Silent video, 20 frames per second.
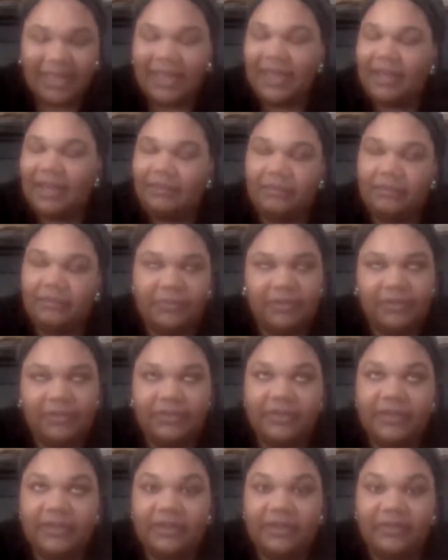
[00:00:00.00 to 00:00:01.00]
Haven't been
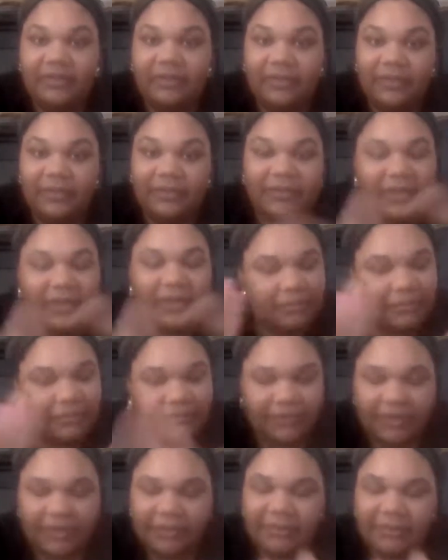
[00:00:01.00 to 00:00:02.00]
on there in a long time, so
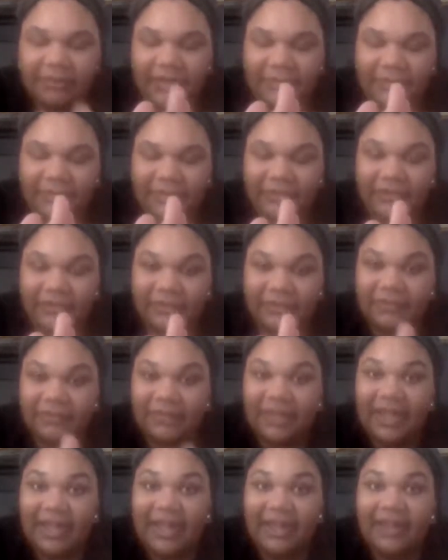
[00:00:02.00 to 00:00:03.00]
very proud of myself
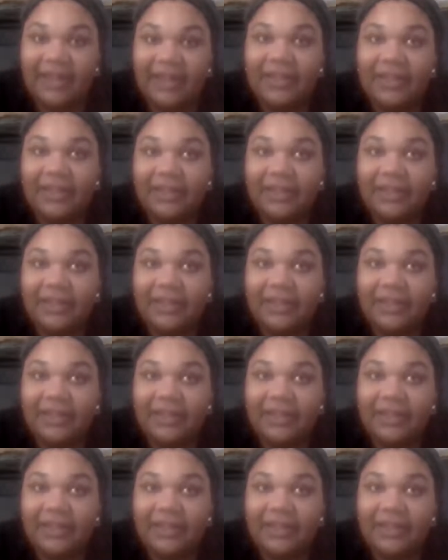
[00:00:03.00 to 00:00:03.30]
for that.